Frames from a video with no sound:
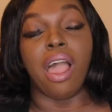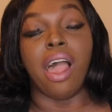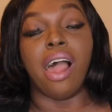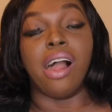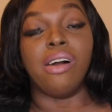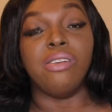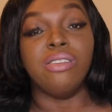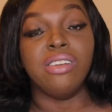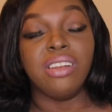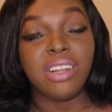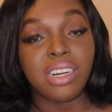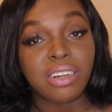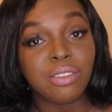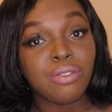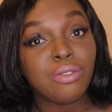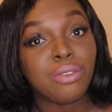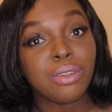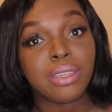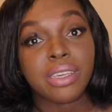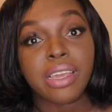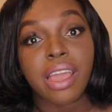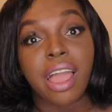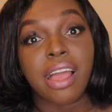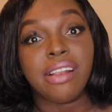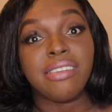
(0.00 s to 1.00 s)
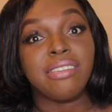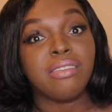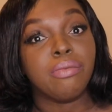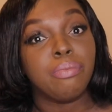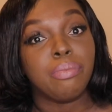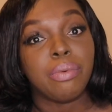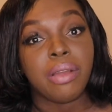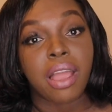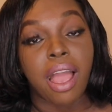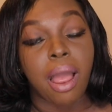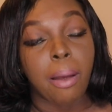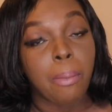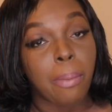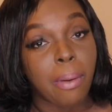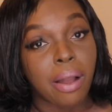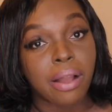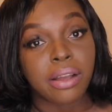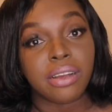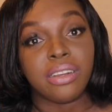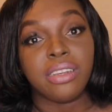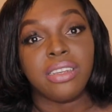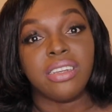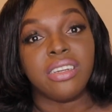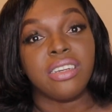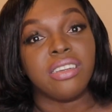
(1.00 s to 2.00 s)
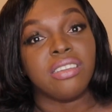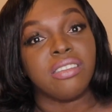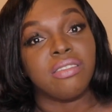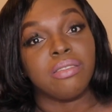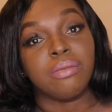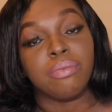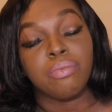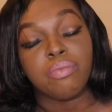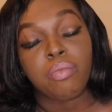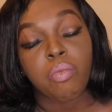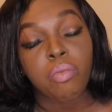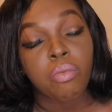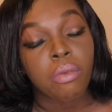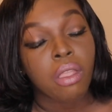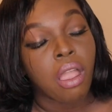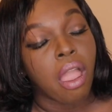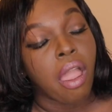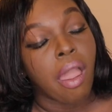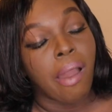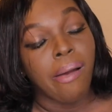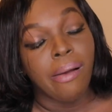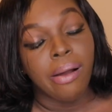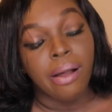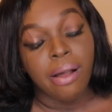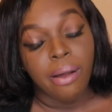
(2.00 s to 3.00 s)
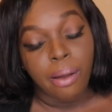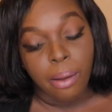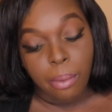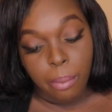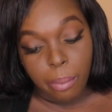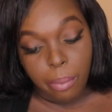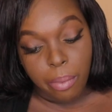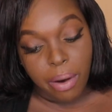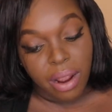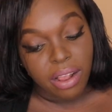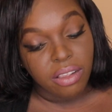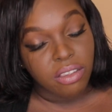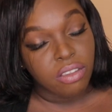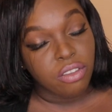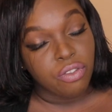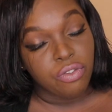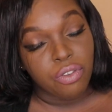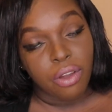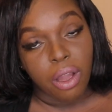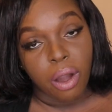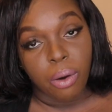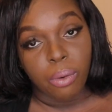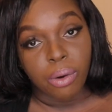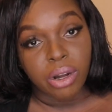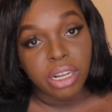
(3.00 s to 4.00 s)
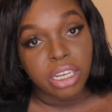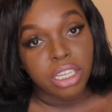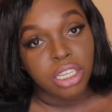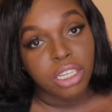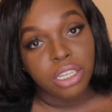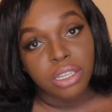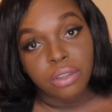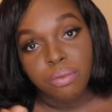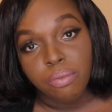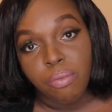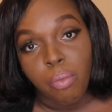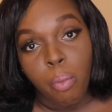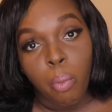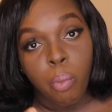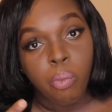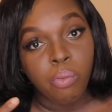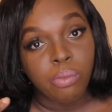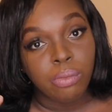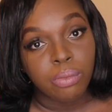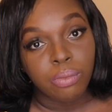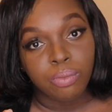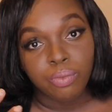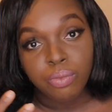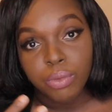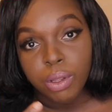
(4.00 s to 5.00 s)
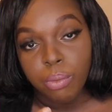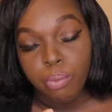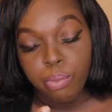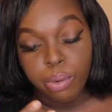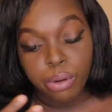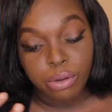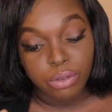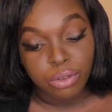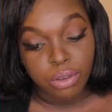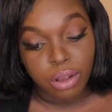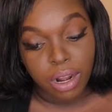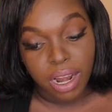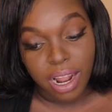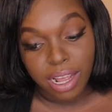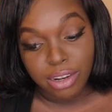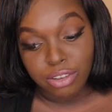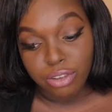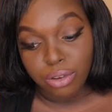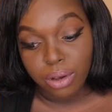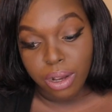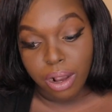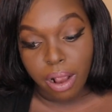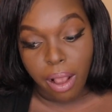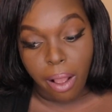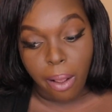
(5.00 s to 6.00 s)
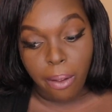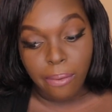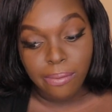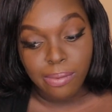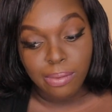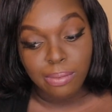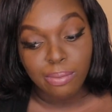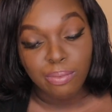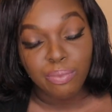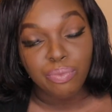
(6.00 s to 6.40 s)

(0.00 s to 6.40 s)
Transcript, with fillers: I would love to get P R packages. Brands, if you are watching, please all at your gown.